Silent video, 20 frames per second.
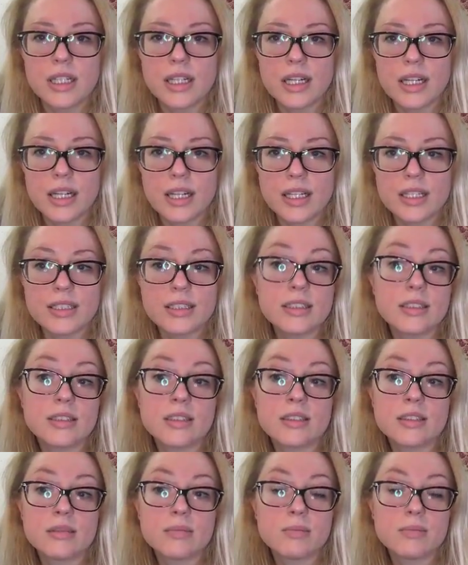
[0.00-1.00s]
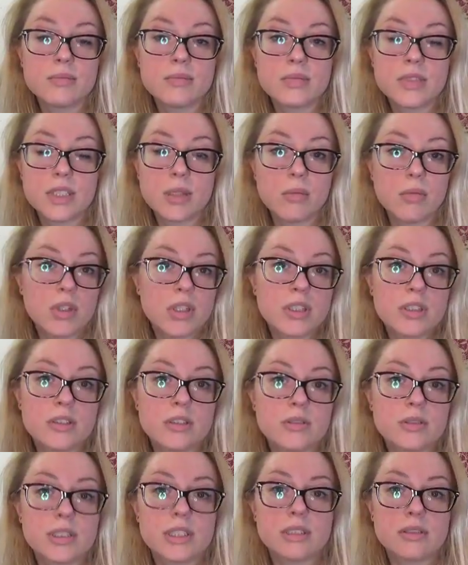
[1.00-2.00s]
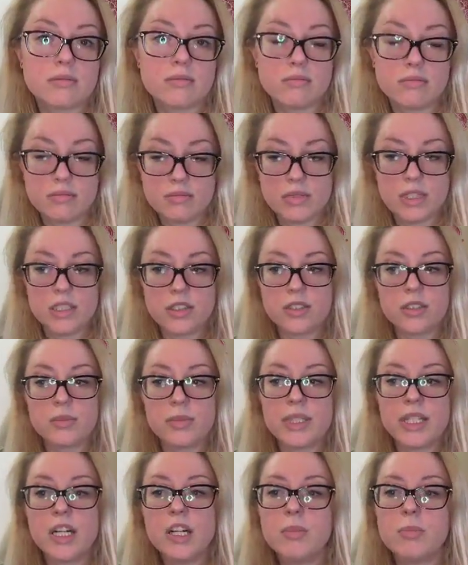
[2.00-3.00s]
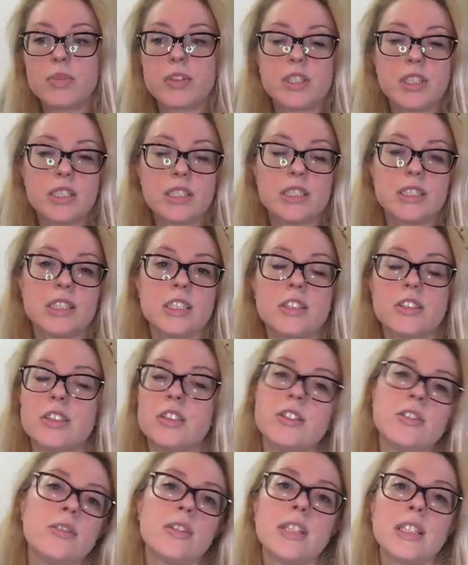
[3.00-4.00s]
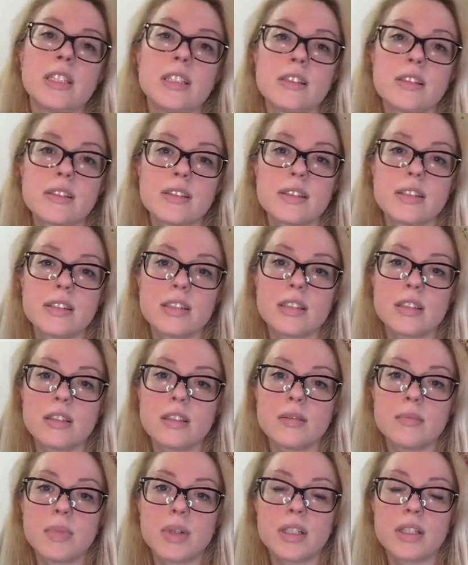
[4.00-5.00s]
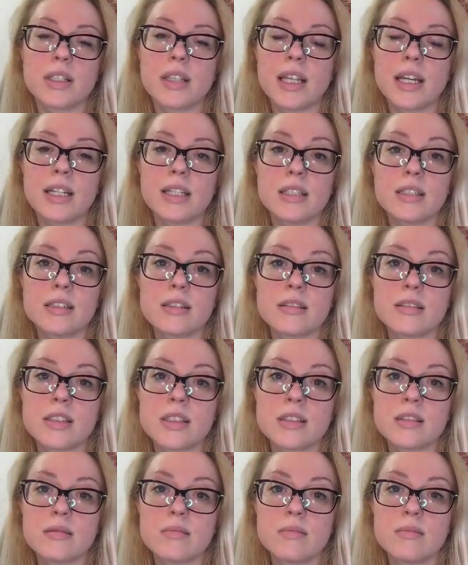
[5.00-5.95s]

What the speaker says: as someone who's here to be a helper and is here to do things, part of that is